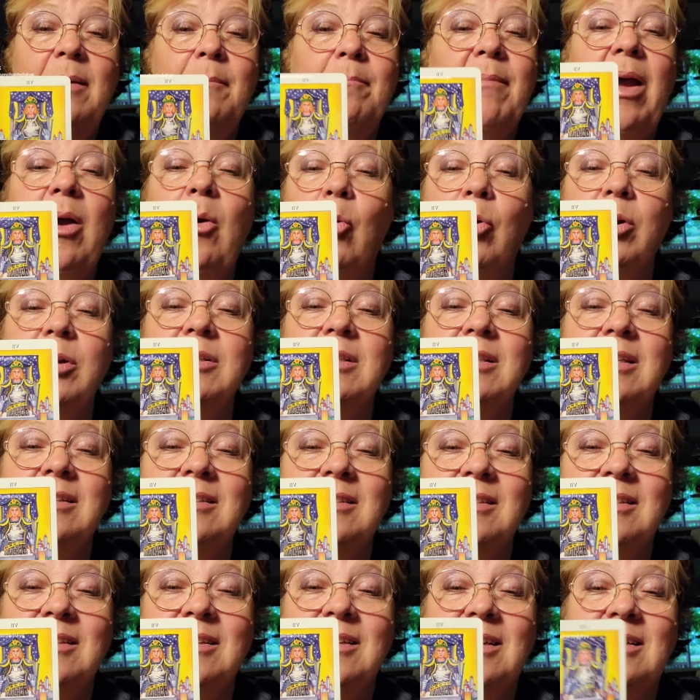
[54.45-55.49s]
my
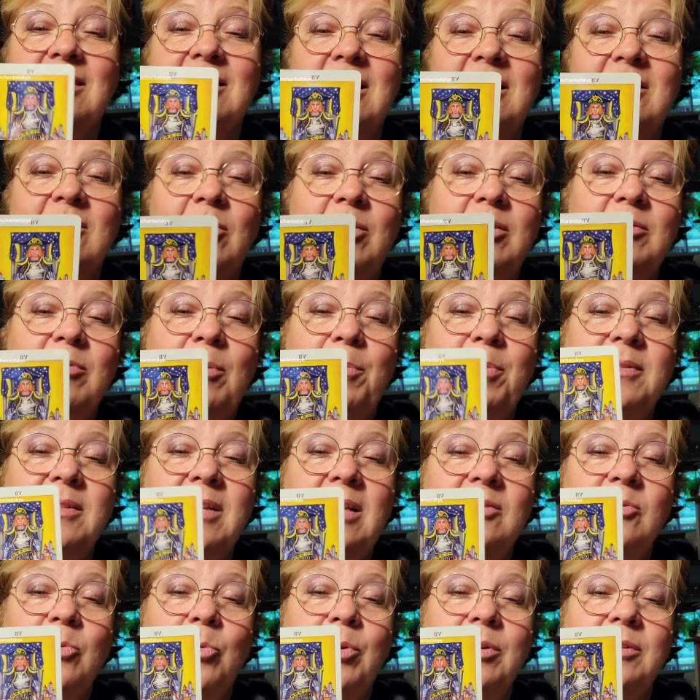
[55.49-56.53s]
horses, because this always
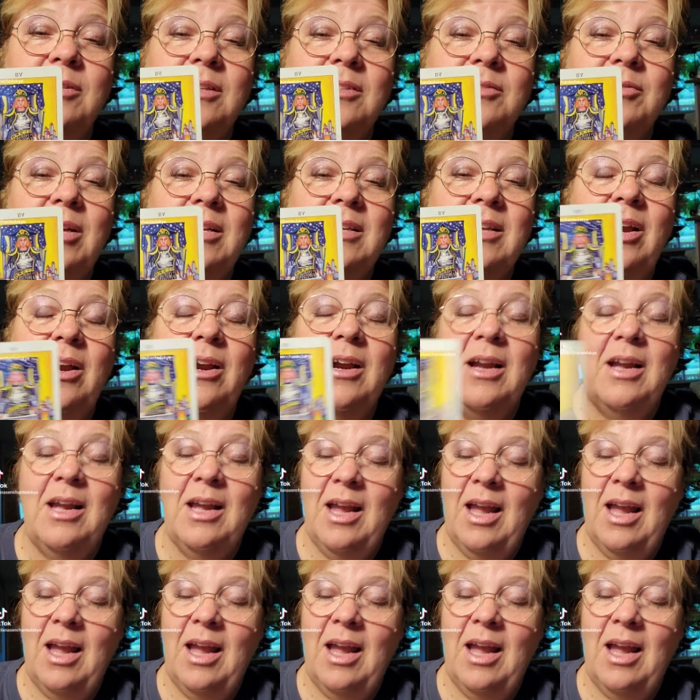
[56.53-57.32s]
represents horses right there.